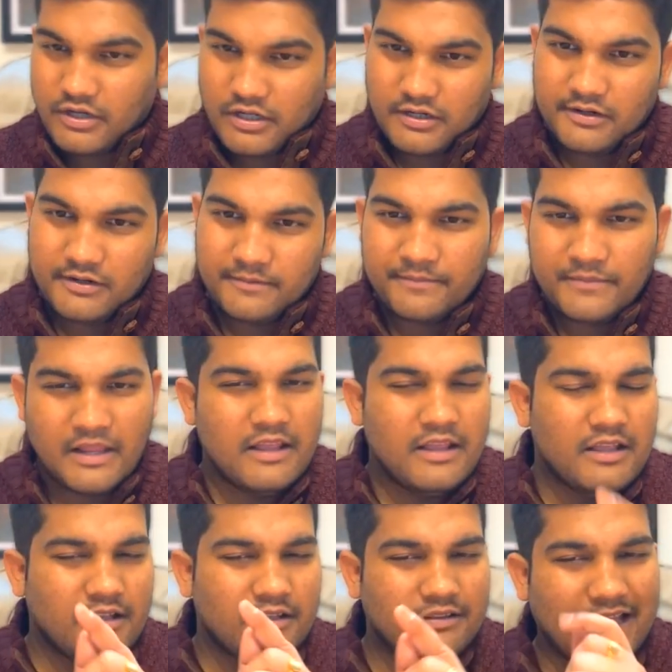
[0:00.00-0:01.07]
in.
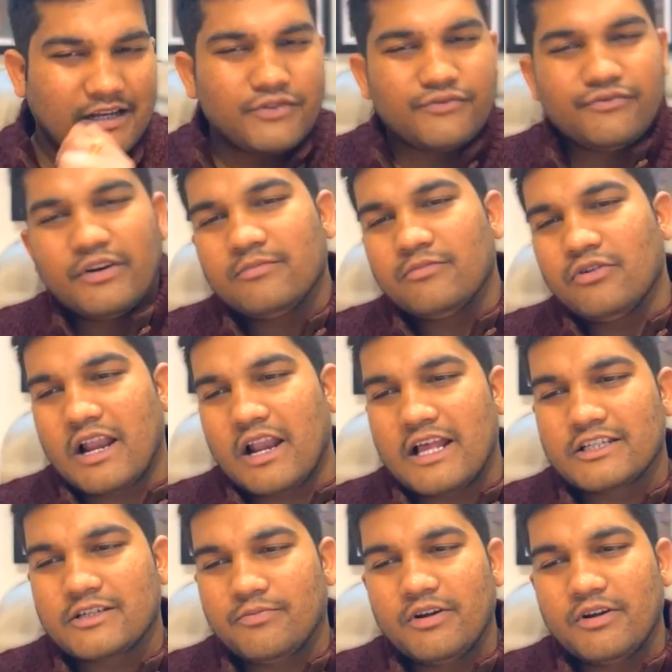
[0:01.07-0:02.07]
There is one more last